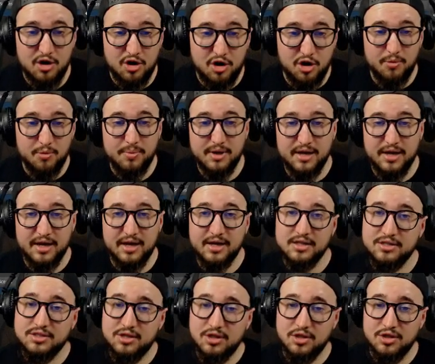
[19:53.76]

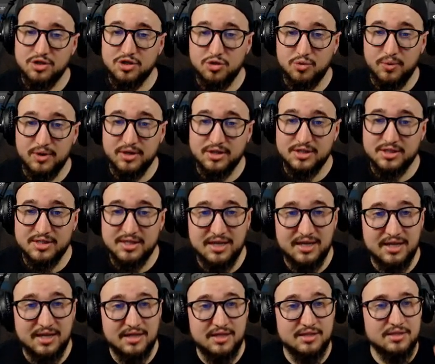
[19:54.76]
OBS switch
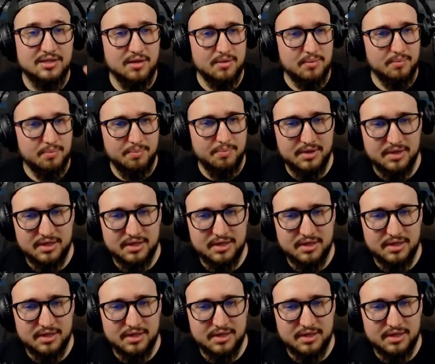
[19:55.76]
scenes, but